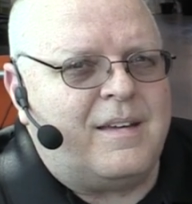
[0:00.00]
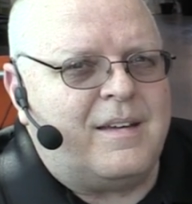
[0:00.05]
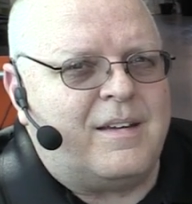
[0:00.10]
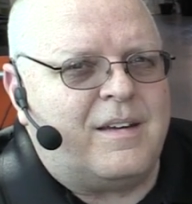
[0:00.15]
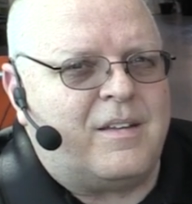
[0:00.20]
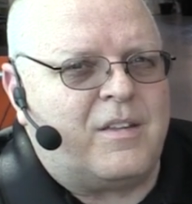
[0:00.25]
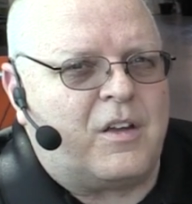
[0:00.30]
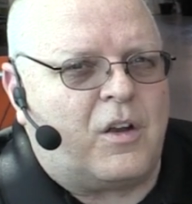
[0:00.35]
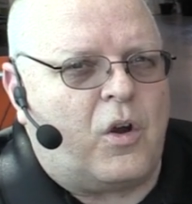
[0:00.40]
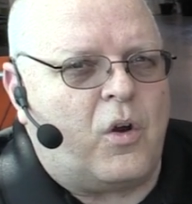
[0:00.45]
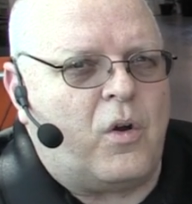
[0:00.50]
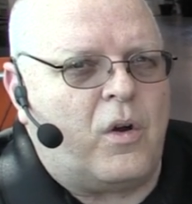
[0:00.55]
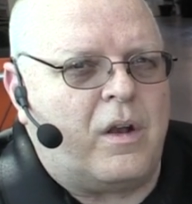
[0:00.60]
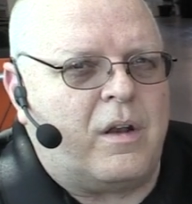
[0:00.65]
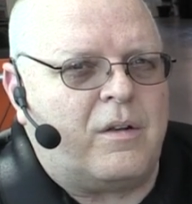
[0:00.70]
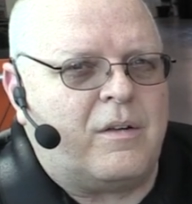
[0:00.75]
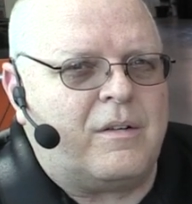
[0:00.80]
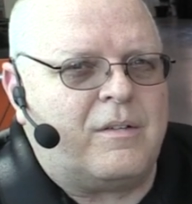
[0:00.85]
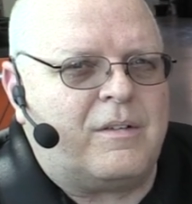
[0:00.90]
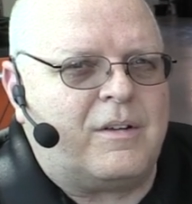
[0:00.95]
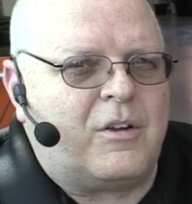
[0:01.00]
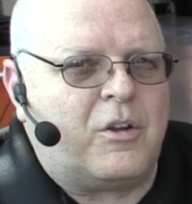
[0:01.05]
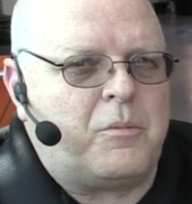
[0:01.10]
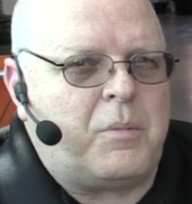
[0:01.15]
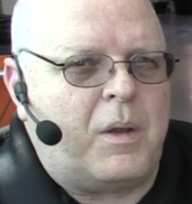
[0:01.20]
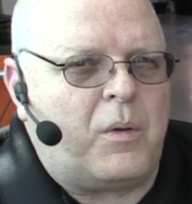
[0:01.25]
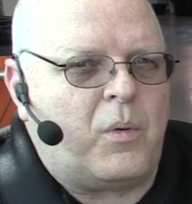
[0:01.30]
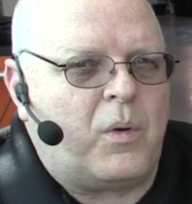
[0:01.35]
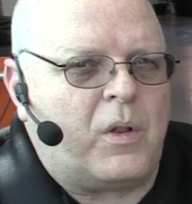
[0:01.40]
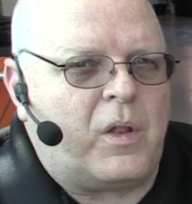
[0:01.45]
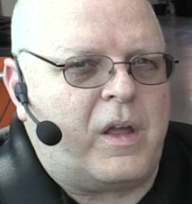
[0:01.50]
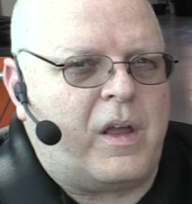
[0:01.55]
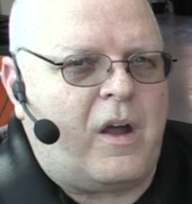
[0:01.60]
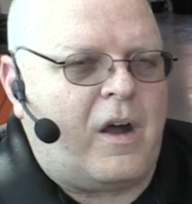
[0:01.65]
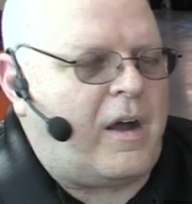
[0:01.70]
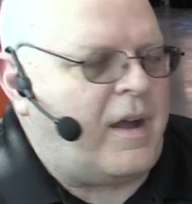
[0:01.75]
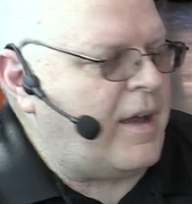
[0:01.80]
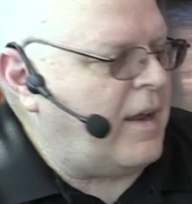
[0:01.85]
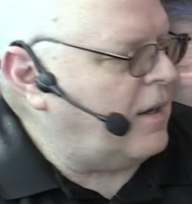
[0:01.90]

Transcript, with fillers: The current could be really high